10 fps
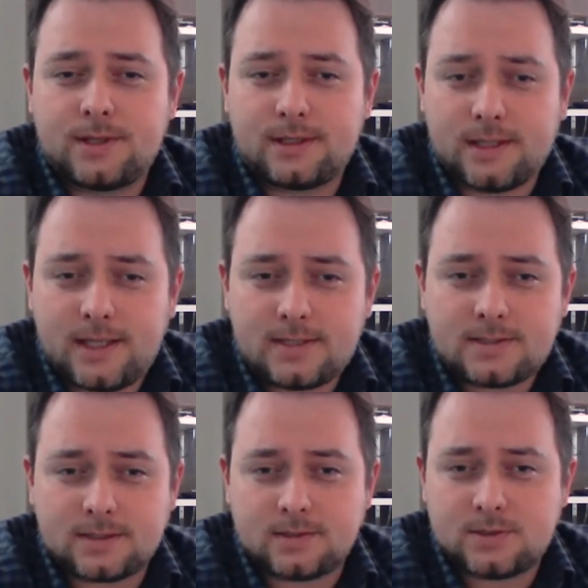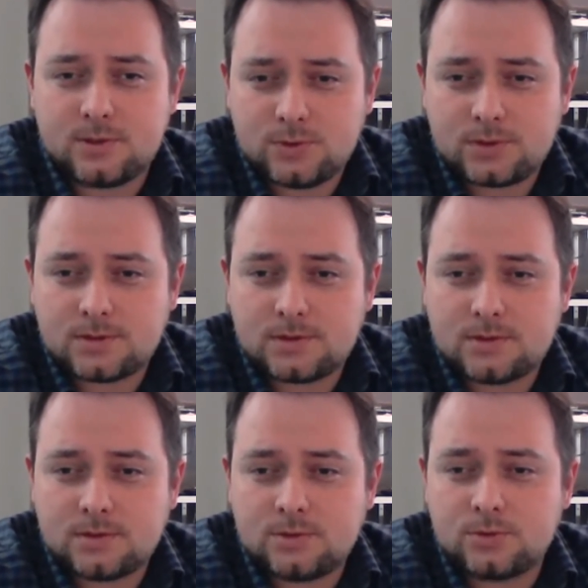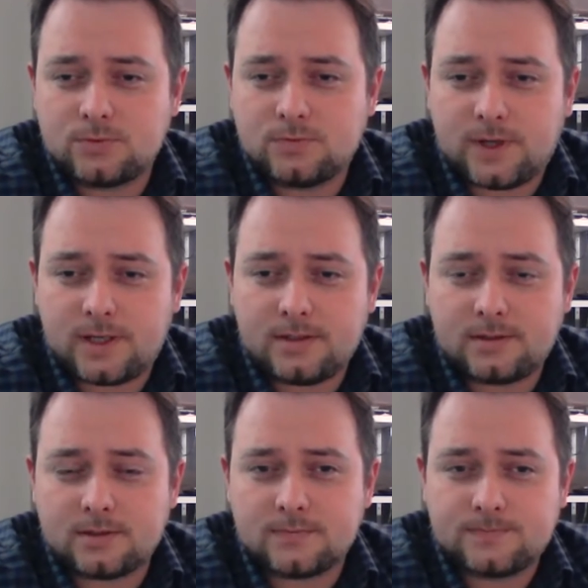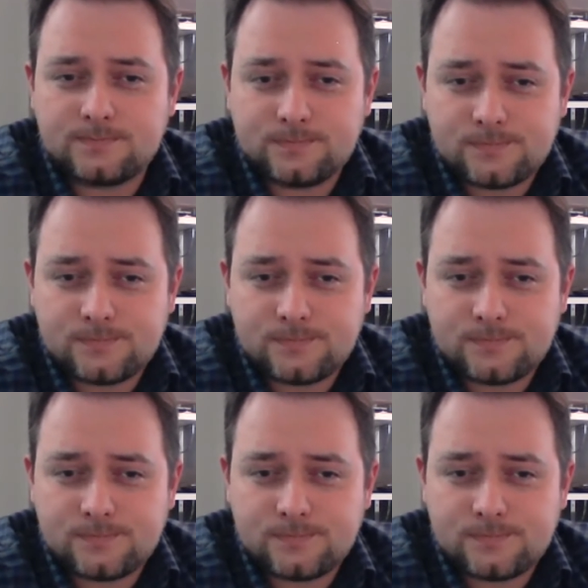LAs and students to find the